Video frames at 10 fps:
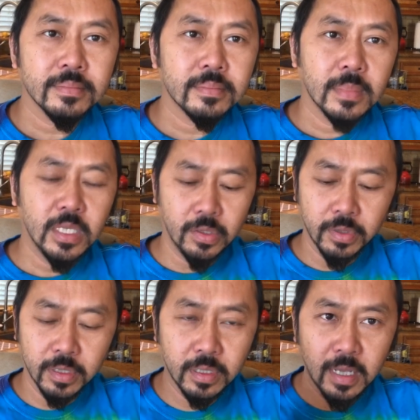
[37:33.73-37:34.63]
So a
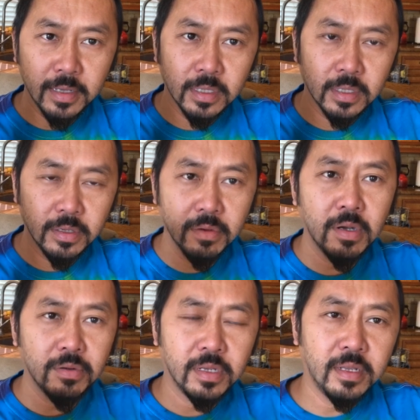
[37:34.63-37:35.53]
size 0
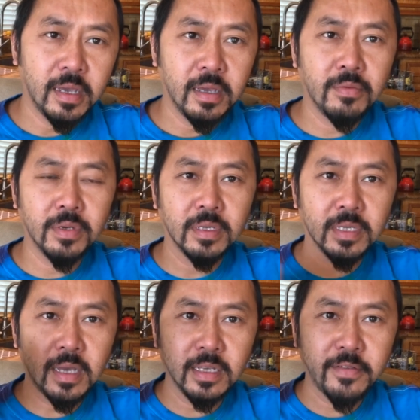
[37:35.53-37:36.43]
today was a
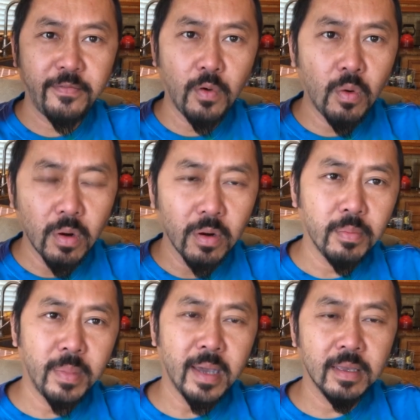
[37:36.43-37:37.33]
size 4
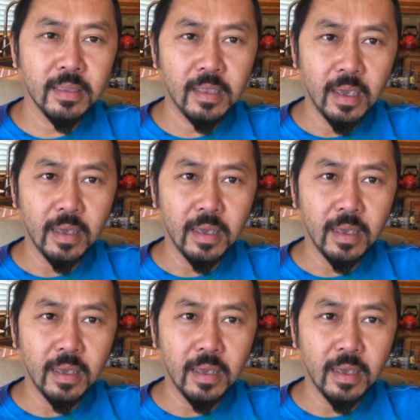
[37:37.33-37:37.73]
back in the day.